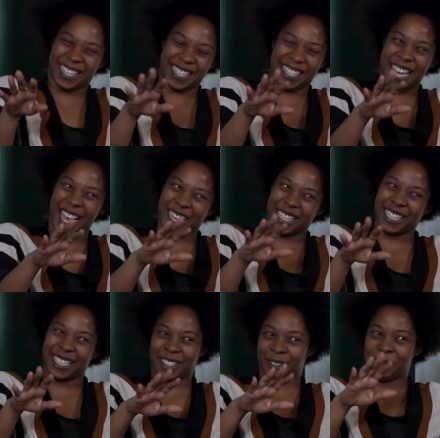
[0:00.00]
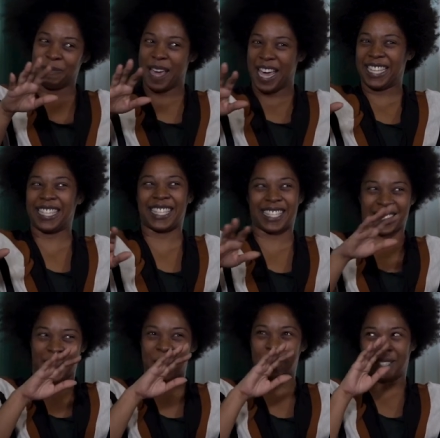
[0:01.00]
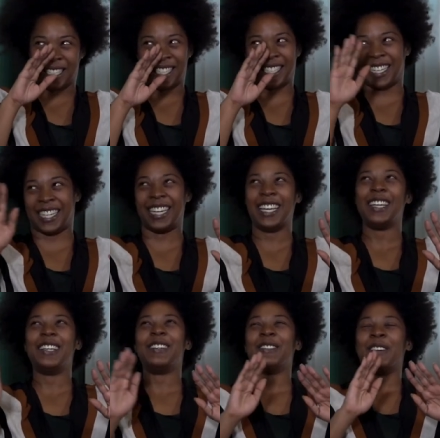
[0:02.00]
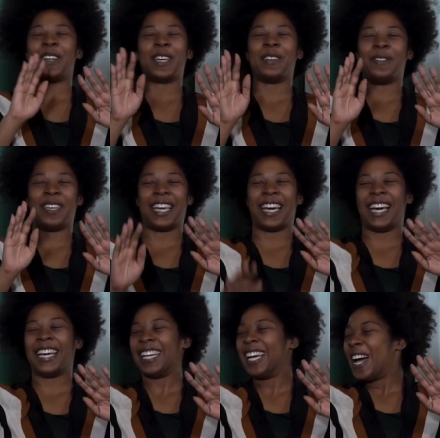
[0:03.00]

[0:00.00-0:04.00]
soccer's best competition. Forgive me, God.